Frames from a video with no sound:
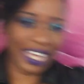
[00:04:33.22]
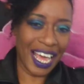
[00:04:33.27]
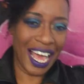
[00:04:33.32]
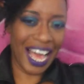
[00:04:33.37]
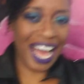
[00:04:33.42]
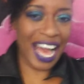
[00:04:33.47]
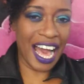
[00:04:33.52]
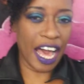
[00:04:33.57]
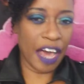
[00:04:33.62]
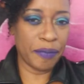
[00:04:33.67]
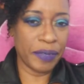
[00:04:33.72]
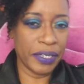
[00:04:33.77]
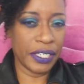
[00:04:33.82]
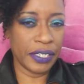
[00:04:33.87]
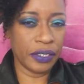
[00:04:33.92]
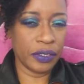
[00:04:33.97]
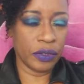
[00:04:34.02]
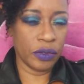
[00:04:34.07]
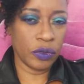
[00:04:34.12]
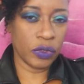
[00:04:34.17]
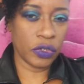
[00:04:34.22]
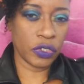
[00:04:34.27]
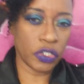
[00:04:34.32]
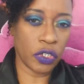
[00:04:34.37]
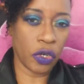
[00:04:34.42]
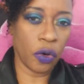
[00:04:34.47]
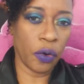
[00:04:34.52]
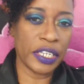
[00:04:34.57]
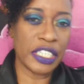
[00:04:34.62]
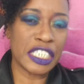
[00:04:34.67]
I've been
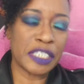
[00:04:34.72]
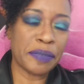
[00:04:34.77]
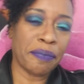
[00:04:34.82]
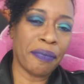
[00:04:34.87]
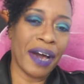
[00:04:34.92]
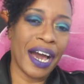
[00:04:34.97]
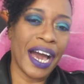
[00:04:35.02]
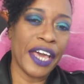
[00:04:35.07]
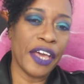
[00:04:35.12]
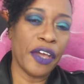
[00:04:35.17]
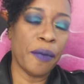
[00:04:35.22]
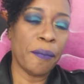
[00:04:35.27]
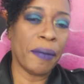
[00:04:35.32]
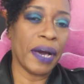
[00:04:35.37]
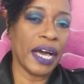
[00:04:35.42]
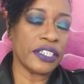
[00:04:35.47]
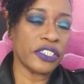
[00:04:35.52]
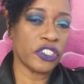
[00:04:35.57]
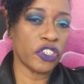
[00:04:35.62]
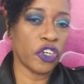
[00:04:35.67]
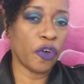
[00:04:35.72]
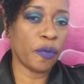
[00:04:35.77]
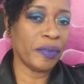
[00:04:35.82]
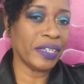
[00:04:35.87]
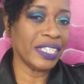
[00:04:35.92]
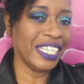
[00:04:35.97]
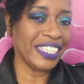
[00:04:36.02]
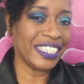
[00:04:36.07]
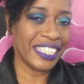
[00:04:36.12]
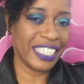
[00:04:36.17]
so inspired by so
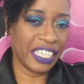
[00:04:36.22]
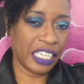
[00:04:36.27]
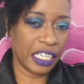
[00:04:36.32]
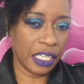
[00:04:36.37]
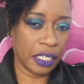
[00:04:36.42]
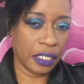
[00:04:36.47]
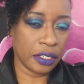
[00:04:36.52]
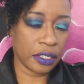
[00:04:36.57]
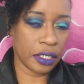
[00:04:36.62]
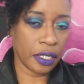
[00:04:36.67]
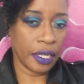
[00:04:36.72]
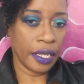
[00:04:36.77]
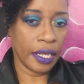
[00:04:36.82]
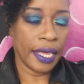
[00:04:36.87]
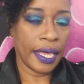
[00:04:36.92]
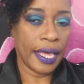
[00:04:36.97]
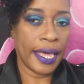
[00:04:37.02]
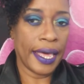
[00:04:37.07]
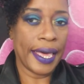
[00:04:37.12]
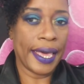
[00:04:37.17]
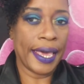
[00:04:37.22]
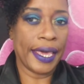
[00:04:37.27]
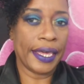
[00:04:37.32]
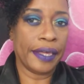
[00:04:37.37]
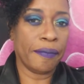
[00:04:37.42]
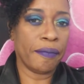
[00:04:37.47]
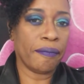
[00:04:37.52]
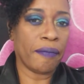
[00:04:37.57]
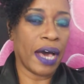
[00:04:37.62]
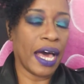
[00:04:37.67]
many things in
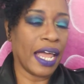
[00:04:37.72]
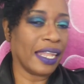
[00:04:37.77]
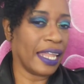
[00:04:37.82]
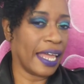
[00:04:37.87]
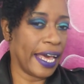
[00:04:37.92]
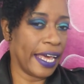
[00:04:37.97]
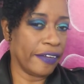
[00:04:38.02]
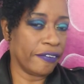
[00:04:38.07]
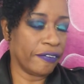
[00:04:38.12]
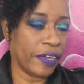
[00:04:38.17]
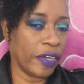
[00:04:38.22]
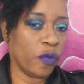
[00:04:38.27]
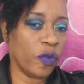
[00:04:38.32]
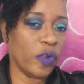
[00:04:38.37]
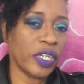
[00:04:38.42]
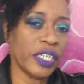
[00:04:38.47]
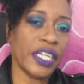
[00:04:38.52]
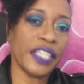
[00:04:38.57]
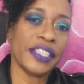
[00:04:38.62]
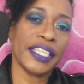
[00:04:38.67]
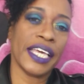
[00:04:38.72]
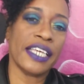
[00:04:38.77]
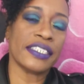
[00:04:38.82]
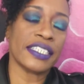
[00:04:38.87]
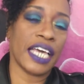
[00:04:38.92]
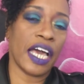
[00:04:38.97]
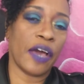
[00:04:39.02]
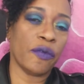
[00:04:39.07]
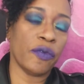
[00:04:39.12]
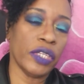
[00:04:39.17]
my life. And one of the things
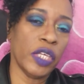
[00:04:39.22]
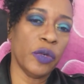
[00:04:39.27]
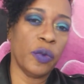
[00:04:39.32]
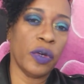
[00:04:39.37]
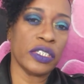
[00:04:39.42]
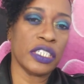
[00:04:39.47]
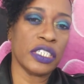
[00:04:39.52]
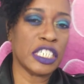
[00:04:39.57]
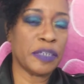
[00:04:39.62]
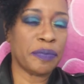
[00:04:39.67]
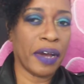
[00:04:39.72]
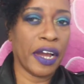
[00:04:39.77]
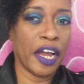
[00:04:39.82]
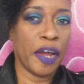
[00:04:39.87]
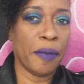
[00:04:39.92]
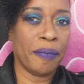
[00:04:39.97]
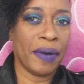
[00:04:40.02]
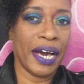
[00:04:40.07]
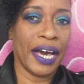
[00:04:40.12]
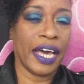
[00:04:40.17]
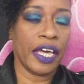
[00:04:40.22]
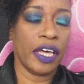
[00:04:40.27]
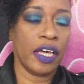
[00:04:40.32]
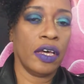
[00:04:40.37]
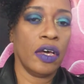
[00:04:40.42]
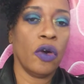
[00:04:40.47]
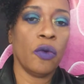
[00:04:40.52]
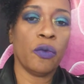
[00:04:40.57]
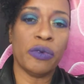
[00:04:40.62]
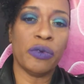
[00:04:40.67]
that I really was inspired by
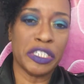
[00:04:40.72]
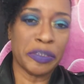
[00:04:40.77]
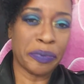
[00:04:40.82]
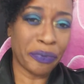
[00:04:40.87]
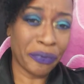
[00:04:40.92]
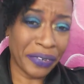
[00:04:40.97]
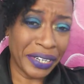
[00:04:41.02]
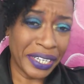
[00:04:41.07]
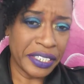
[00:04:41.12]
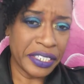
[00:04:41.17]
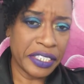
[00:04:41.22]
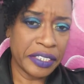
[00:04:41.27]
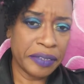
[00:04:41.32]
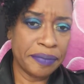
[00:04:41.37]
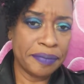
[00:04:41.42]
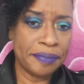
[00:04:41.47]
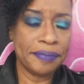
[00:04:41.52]
was Prince.